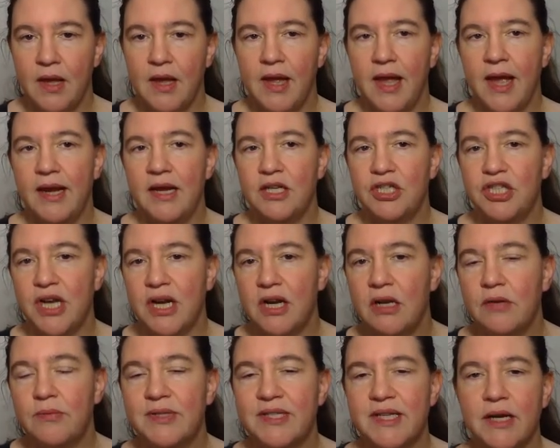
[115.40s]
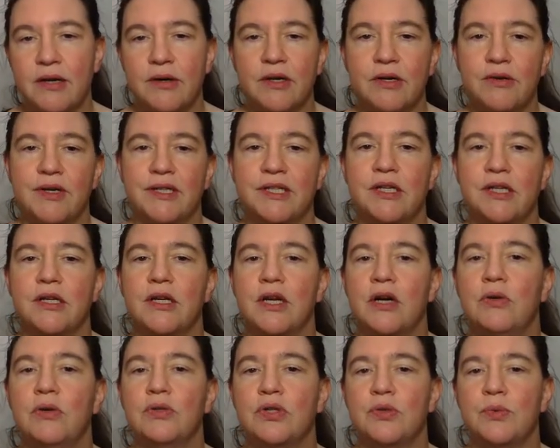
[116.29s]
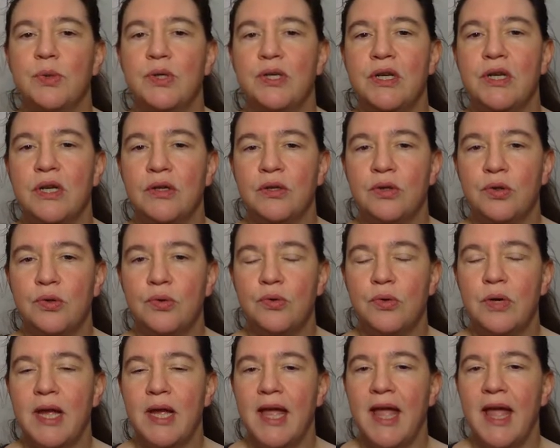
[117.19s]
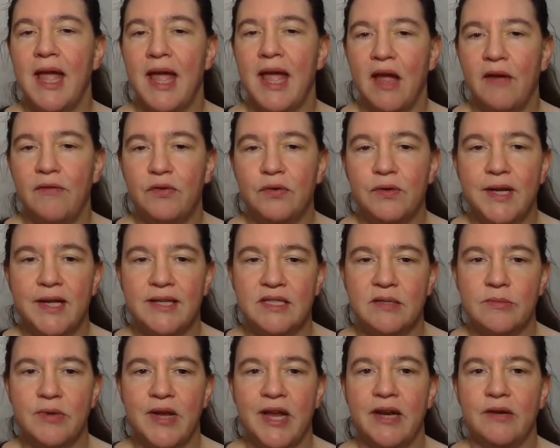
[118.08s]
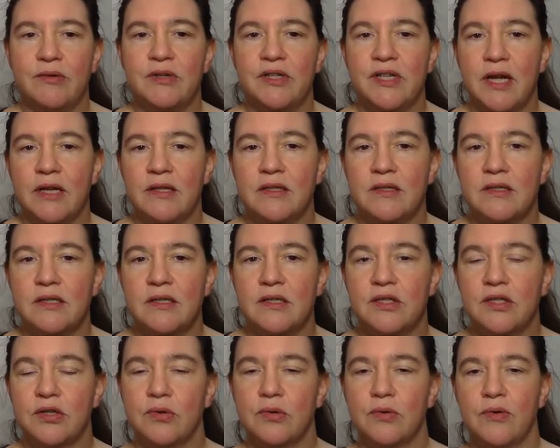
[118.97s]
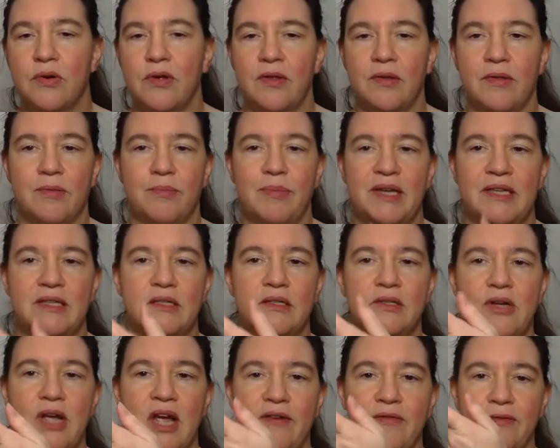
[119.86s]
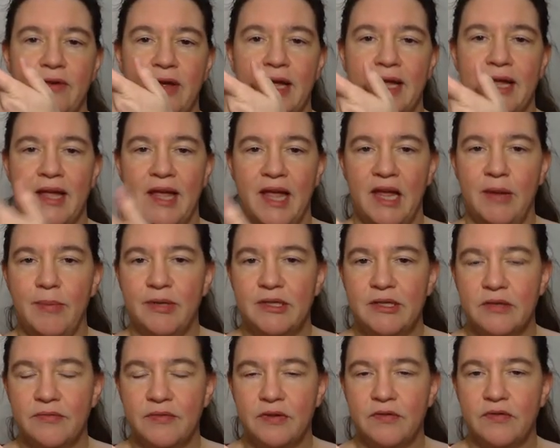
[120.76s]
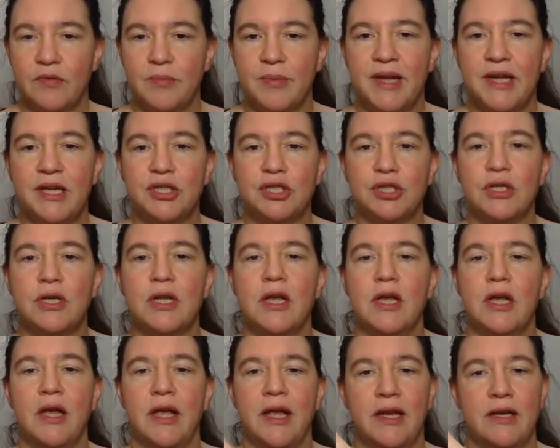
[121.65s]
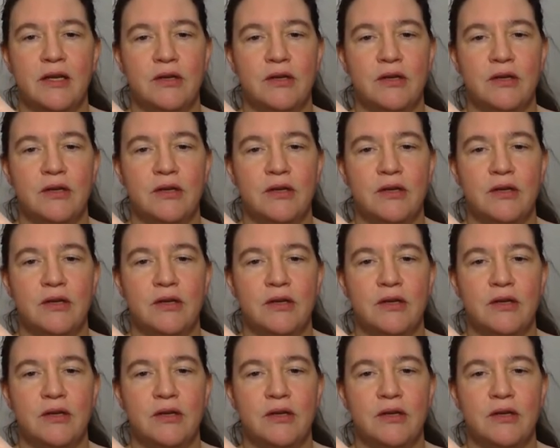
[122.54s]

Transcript: And in general, with error-correcting codes, we do have to add some redundancy. So basically you have k bits of information and